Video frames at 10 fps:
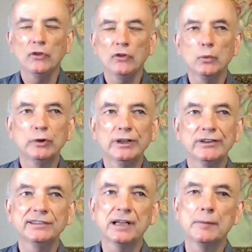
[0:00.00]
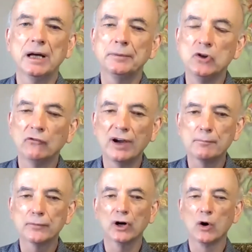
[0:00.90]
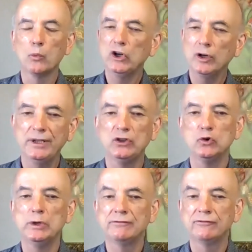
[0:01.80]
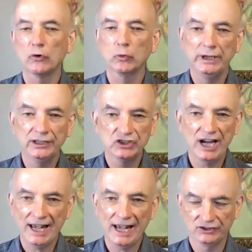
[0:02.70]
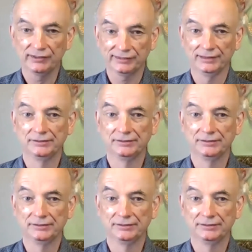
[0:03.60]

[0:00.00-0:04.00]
in the retreat that's coming up in November, are we going to be doing photo reading challenges?